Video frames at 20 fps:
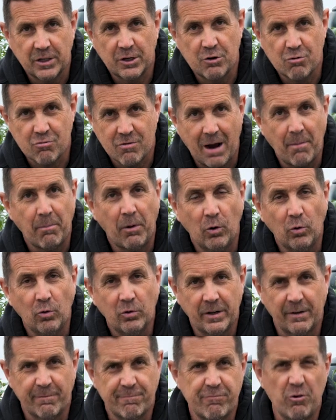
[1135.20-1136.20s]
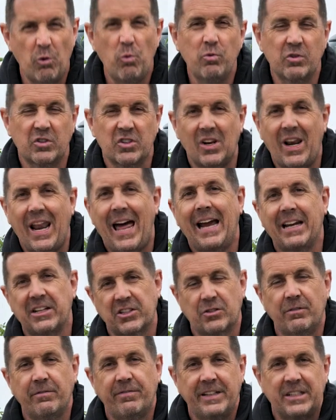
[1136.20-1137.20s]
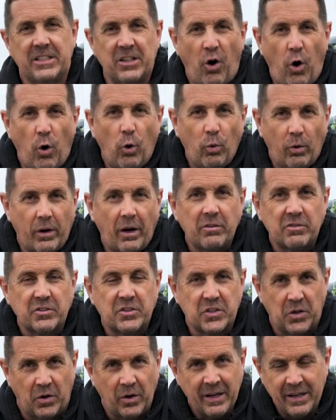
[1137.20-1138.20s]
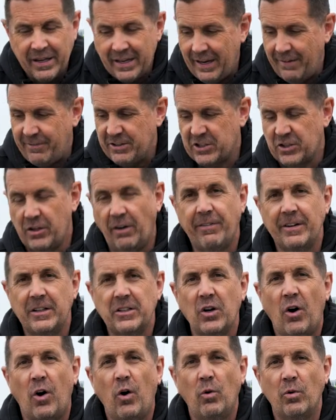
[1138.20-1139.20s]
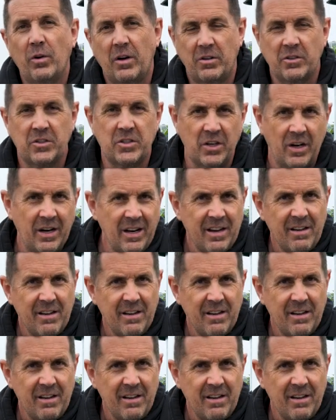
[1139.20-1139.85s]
to grab hold of. Roots like something to hold onto. If there's nothing to hold onto,